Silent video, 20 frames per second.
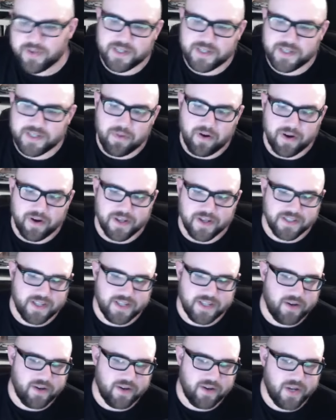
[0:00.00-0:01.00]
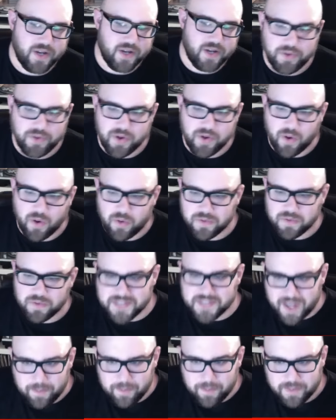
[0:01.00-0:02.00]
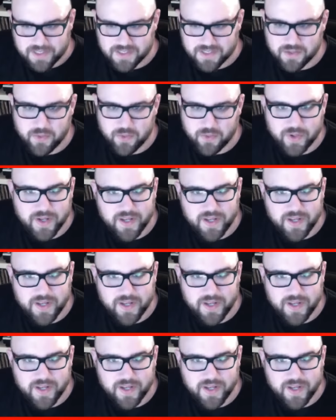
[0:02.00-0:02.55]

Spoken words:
part is that you can load your own samples to it.